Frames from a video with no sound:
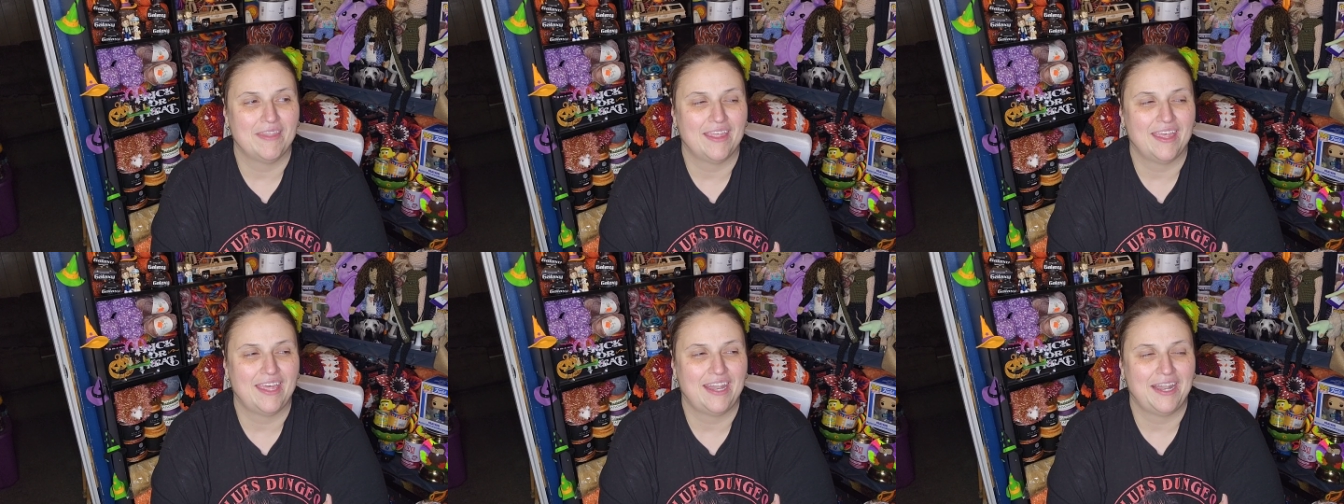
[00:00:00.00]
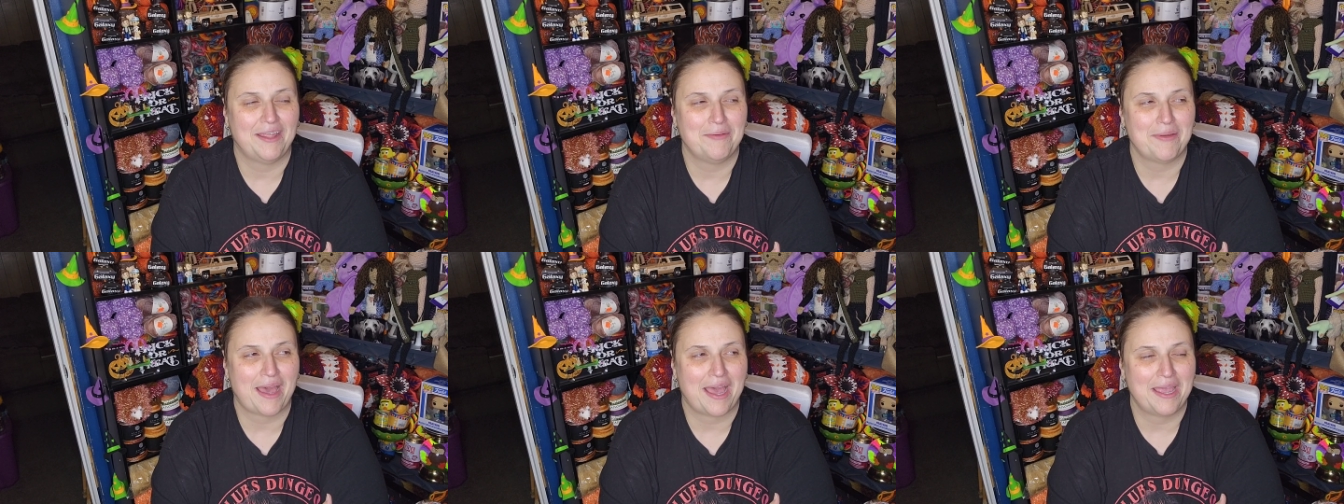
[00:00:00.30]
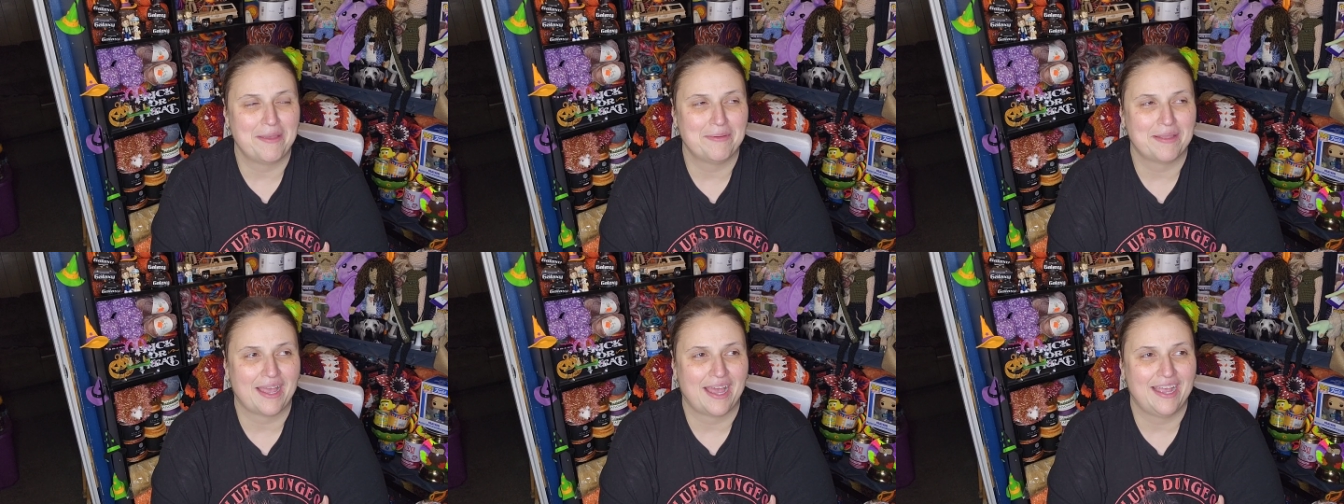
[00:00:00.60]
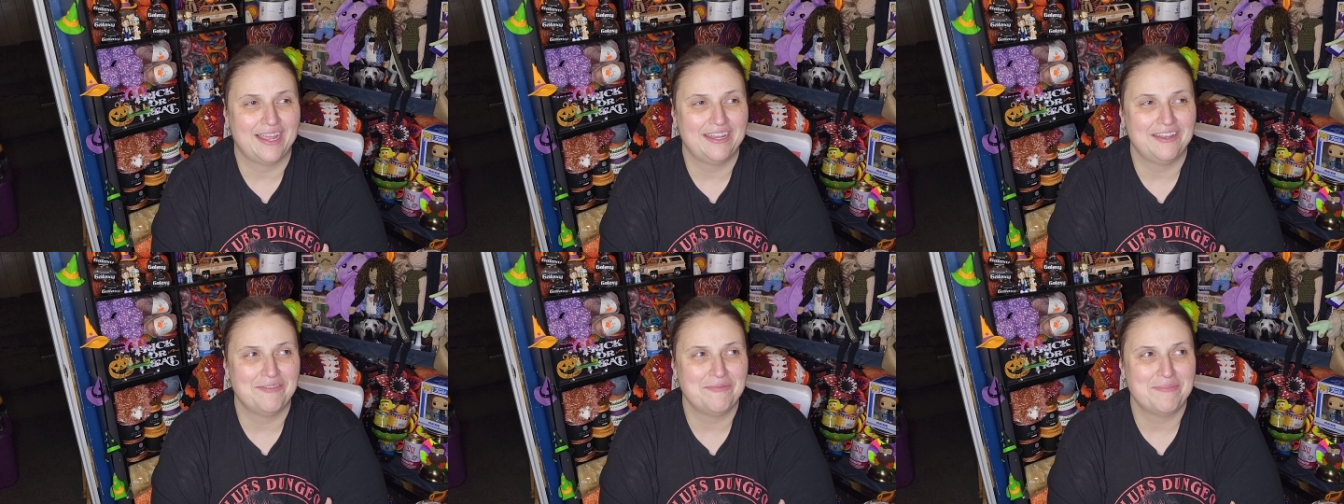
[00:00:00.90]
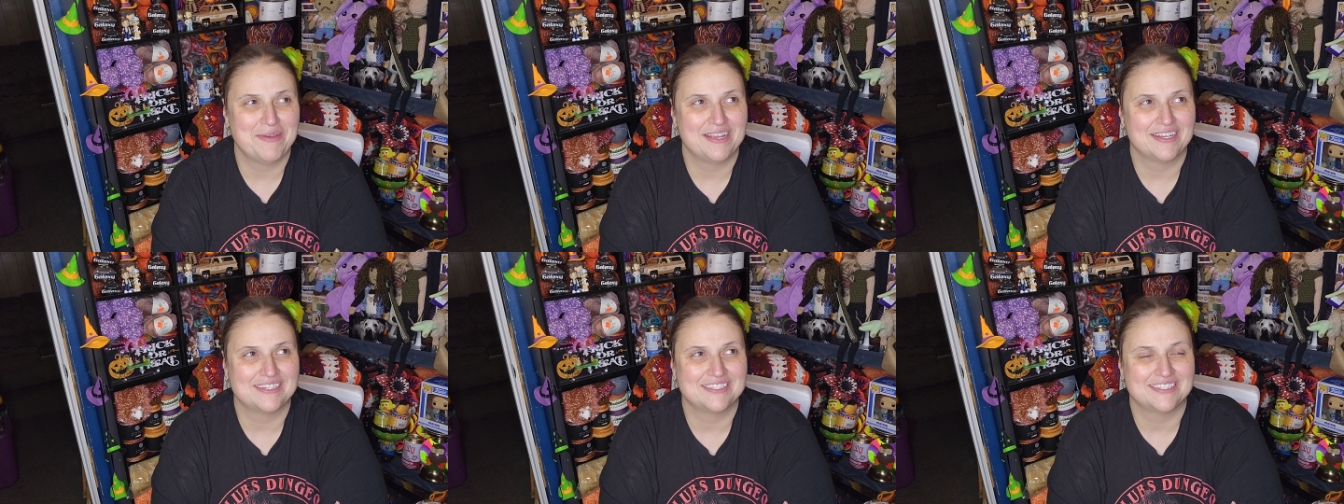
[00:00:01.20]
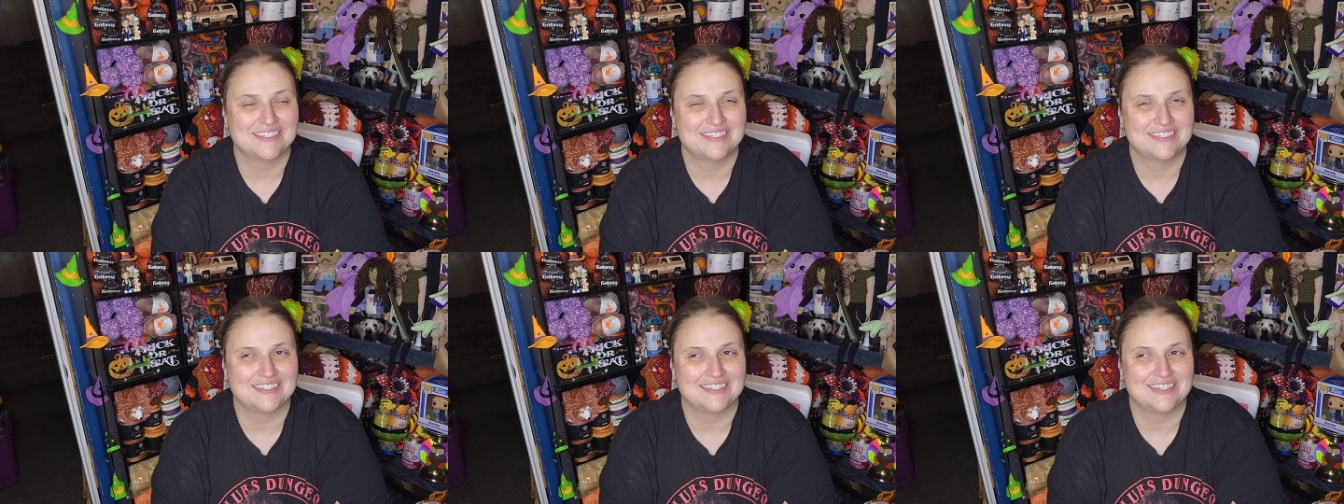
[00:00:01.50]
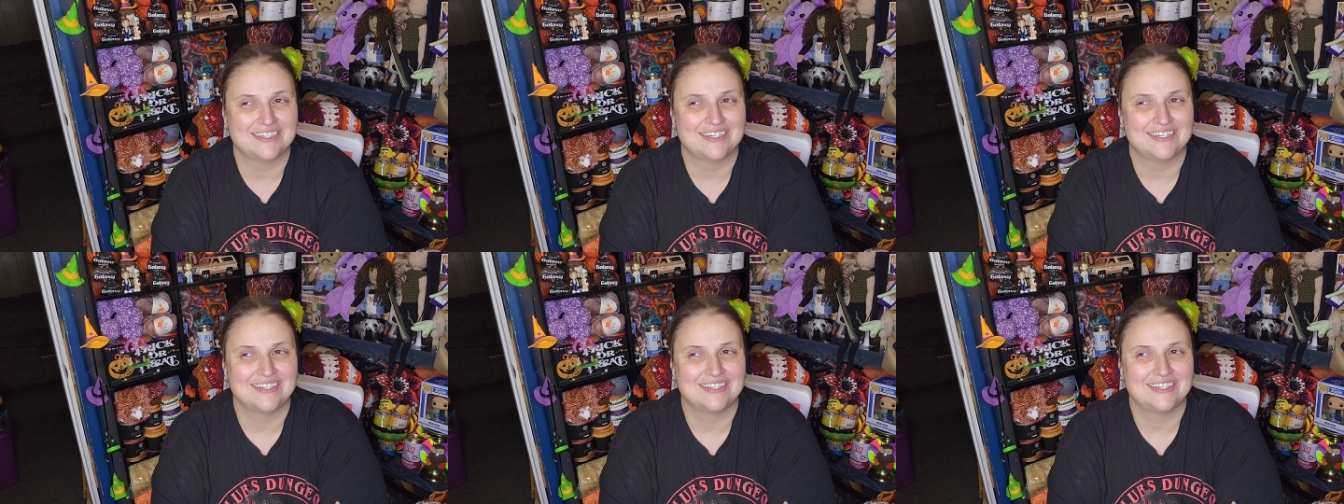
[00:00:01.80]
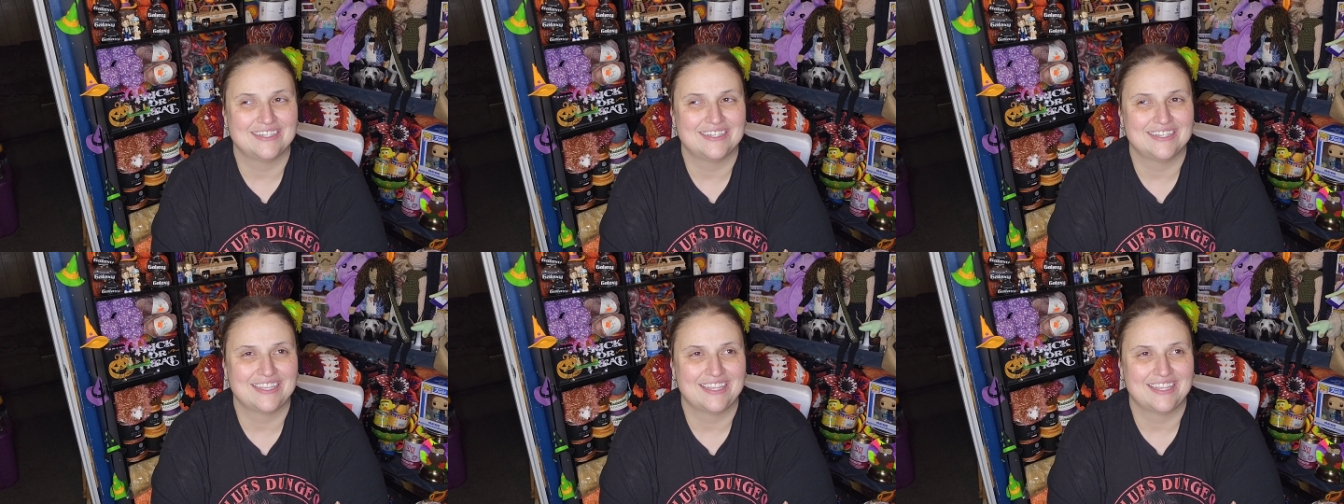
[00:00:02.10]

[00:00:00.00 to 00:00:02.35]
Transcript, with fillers: and I, I kind of picture